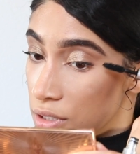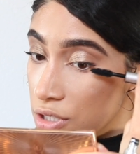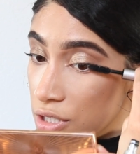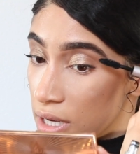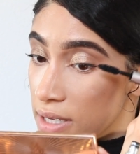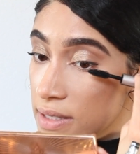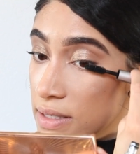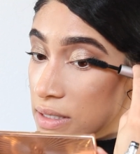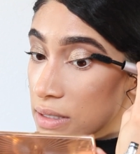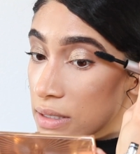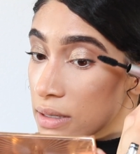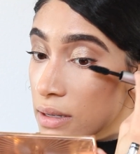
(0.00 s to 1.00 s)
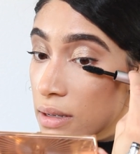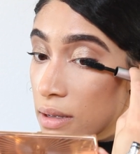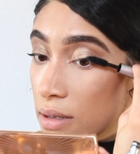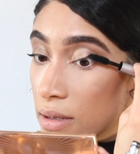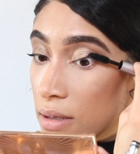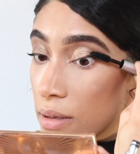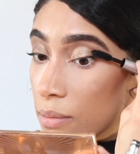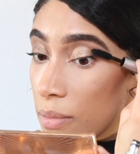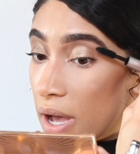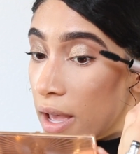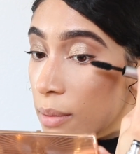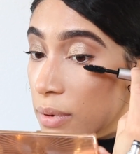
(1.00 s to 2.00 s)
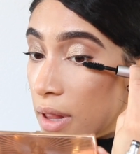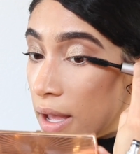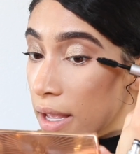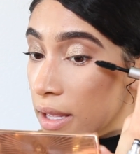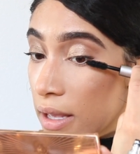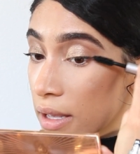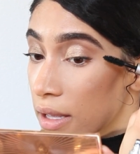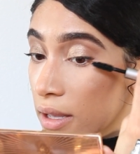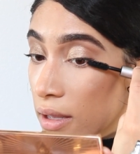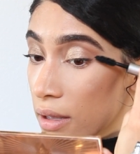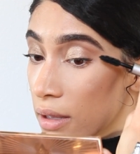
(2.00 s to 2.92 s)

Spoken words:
just by applying it